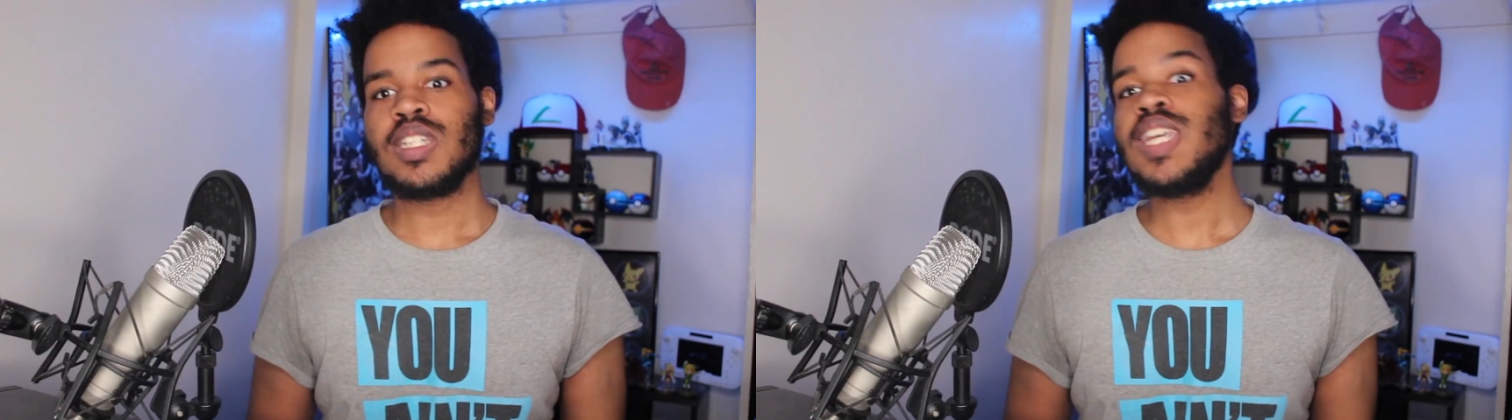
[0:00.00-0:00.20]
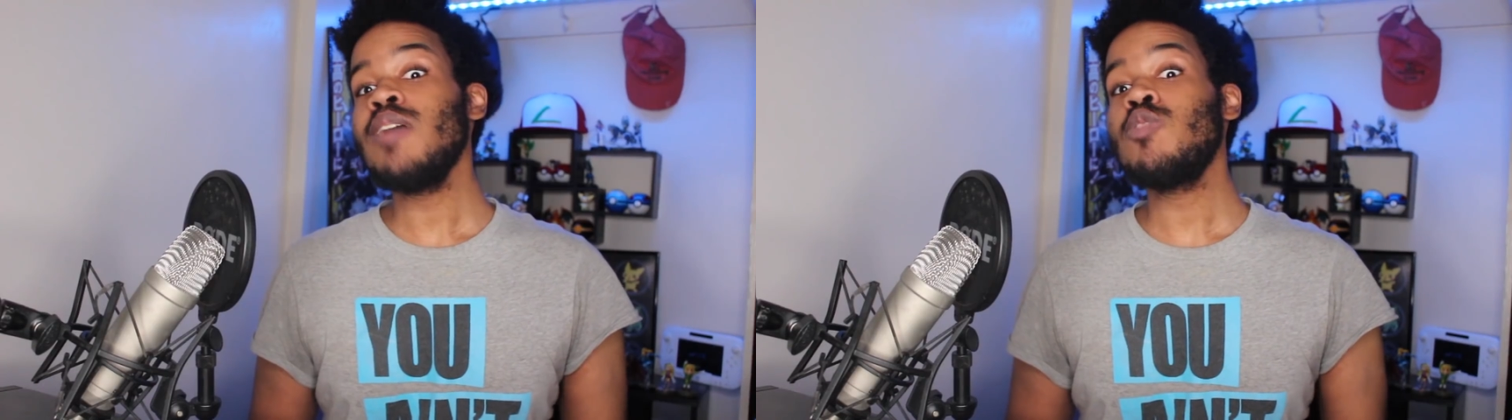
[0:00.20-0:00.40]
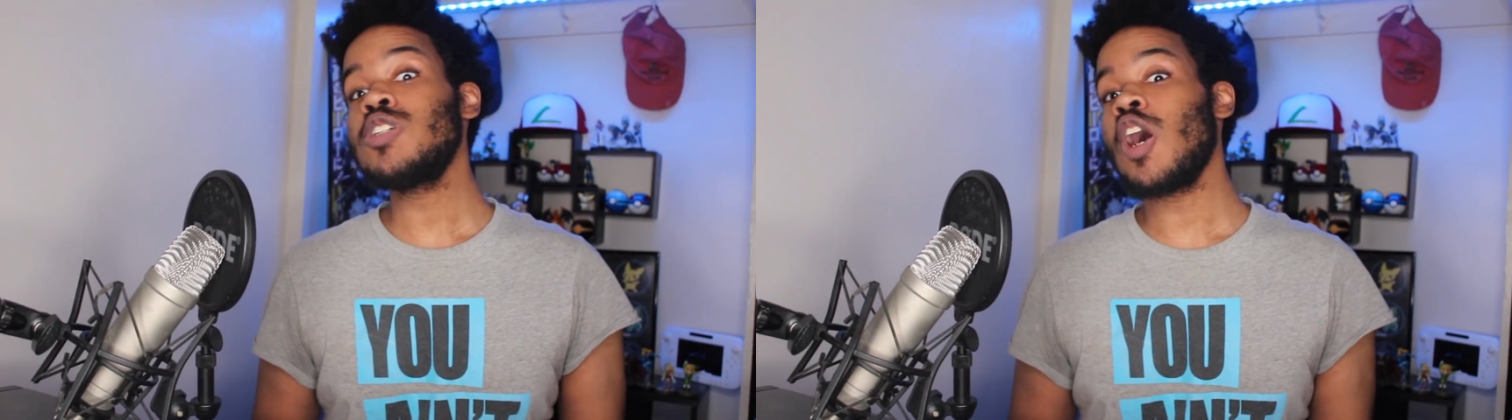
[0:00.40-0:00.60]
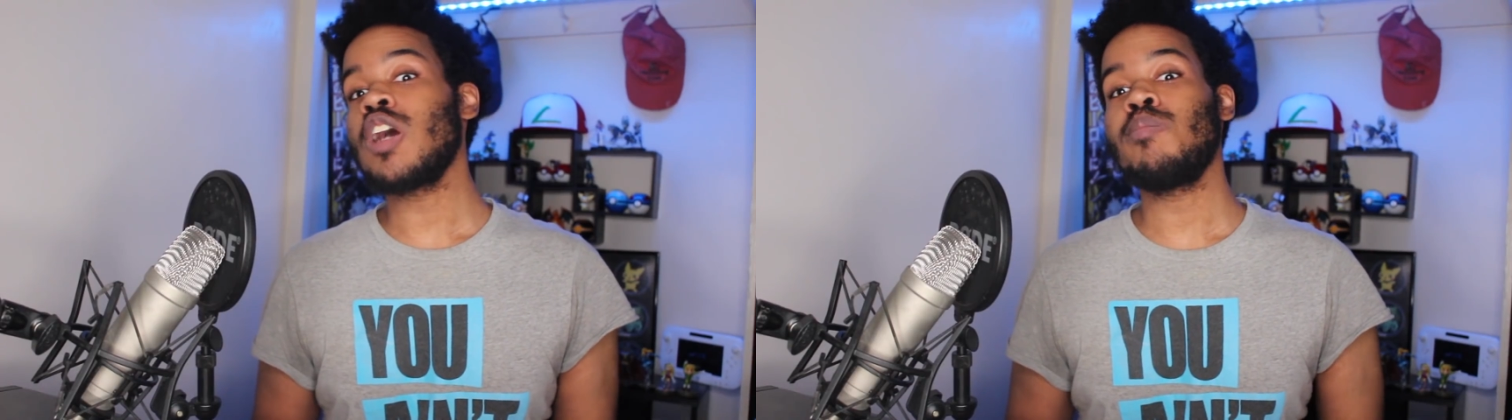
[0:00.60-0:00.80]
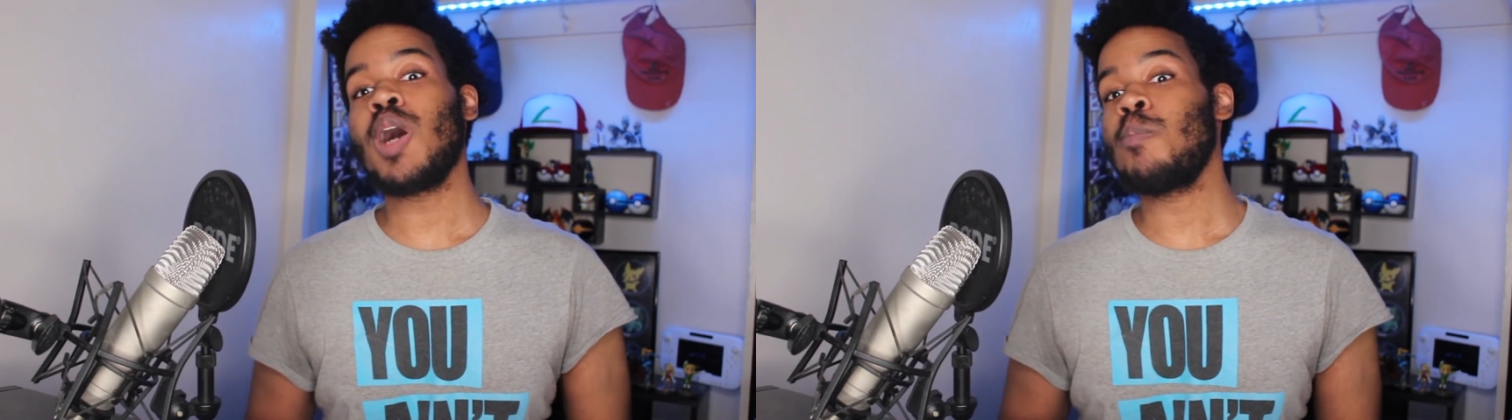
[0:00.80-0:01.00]
Today we're
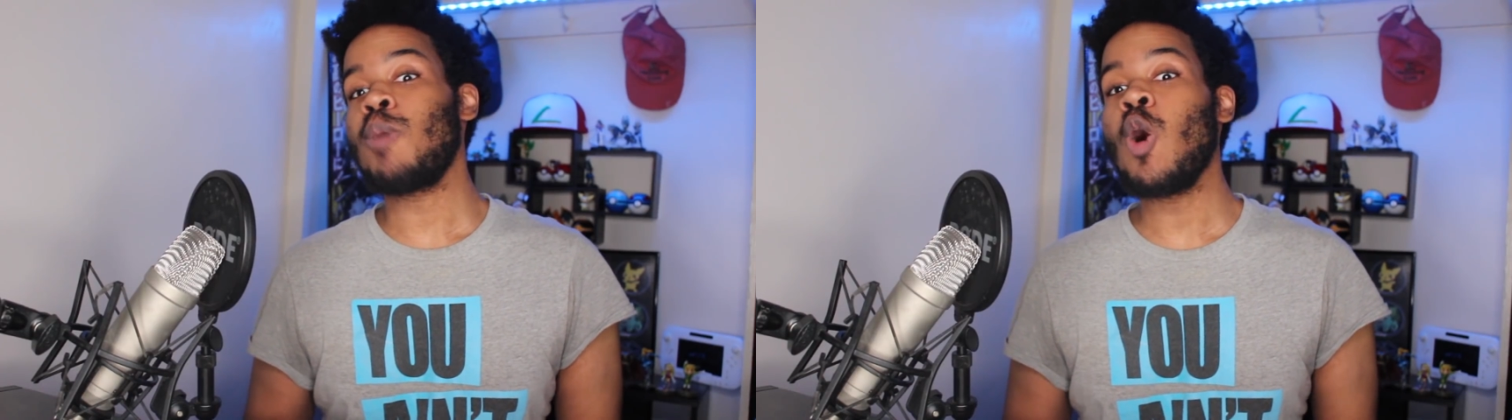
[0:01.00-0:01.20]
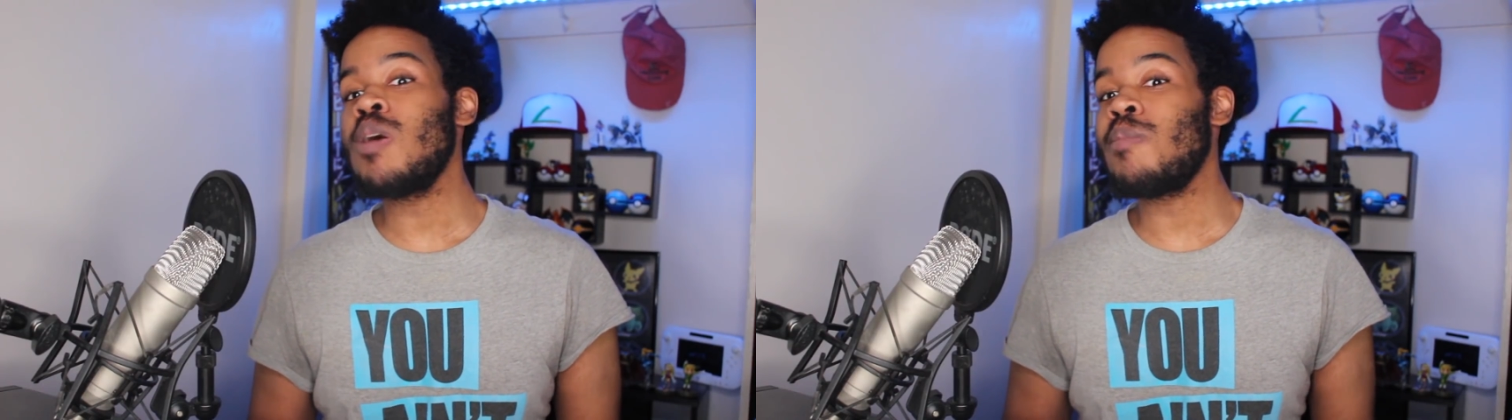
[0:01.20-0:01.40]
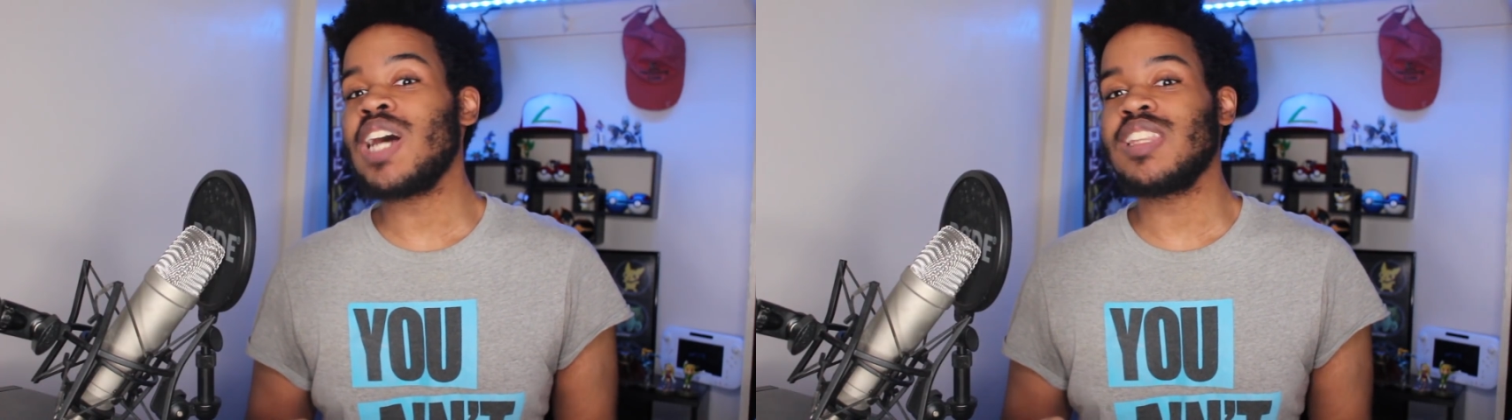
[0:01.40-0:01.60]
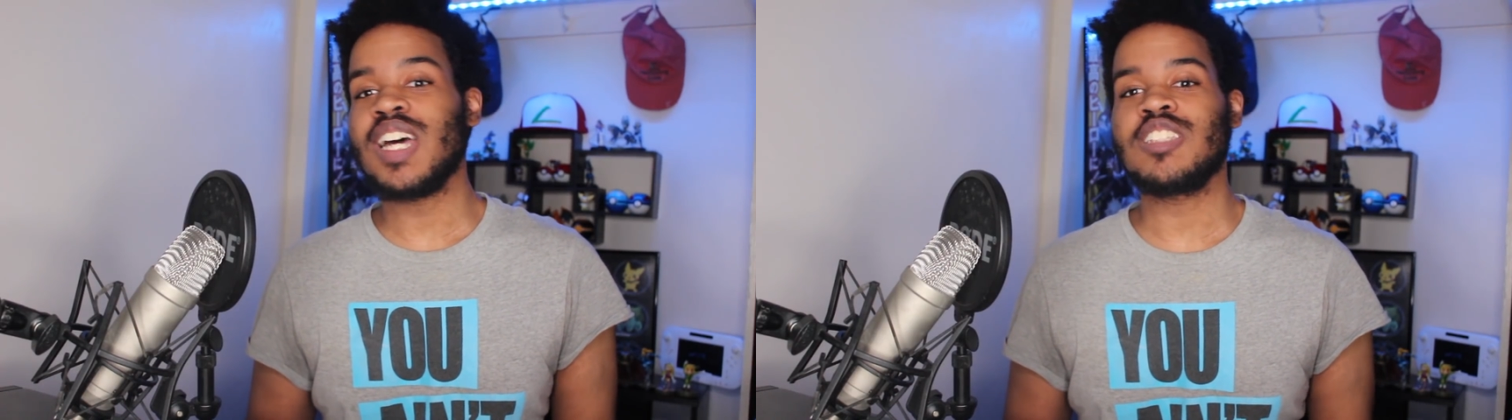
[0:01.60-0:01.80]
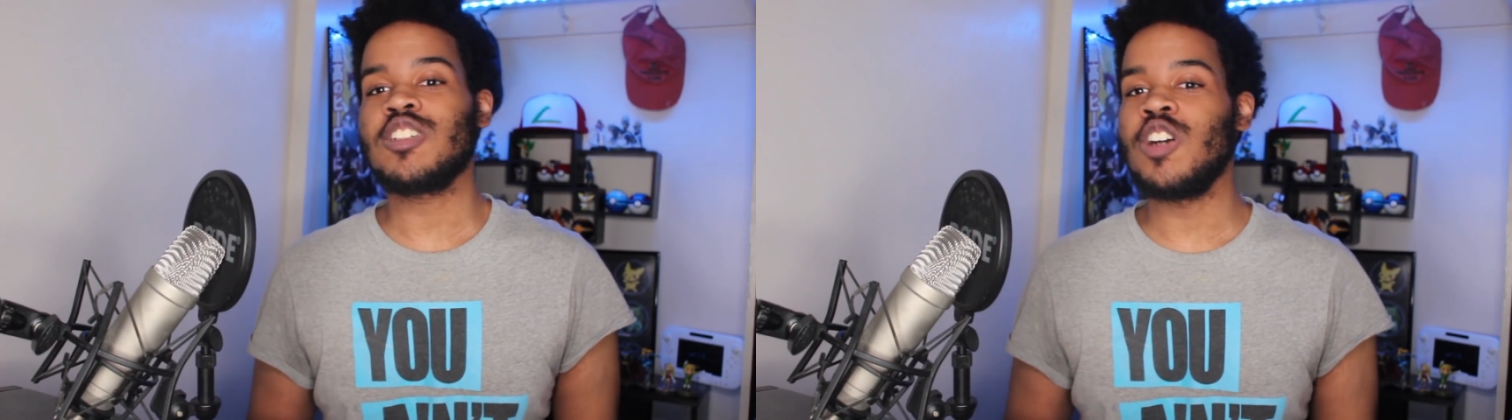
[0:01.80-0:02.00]
talking about Pokemon
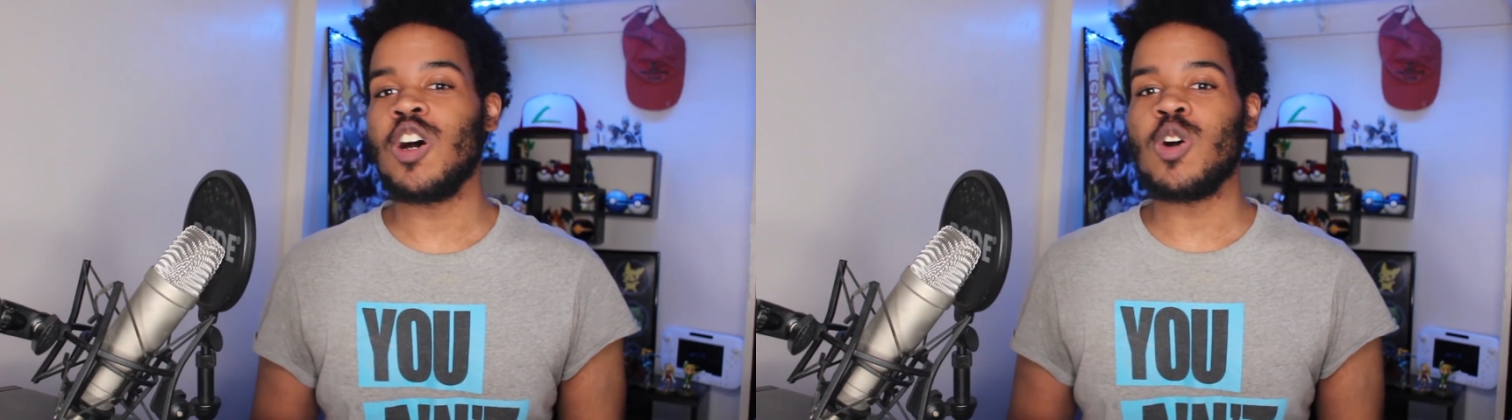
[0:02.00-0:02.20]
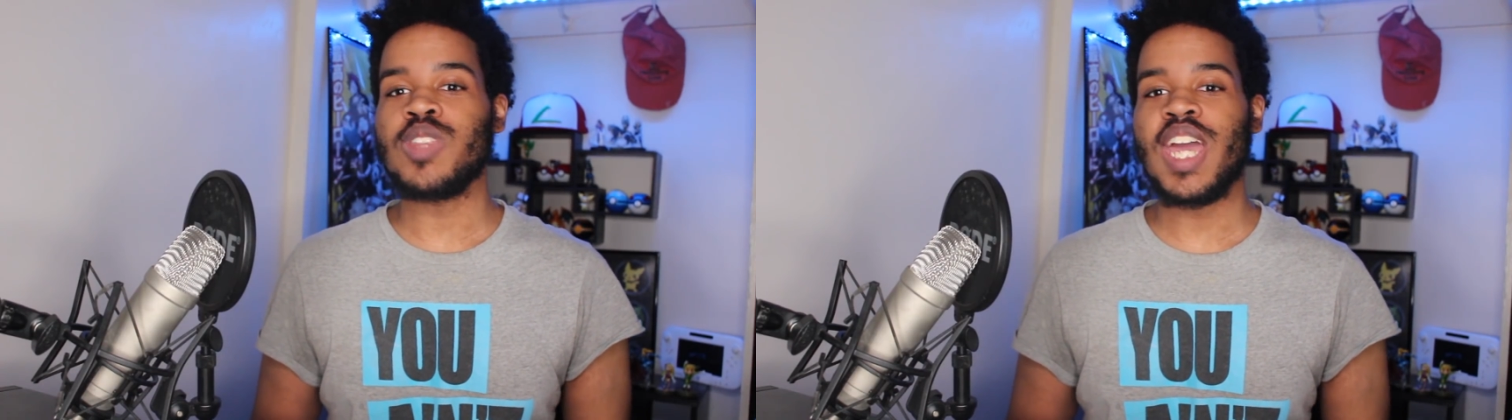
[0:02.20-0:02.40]
Let's Go,